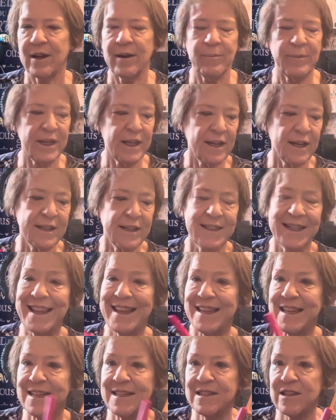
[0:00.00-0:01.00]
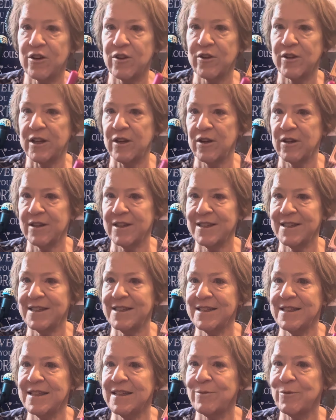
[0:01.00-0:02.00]
because this
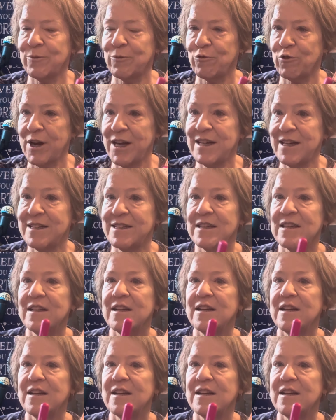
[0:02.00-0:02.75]
is the right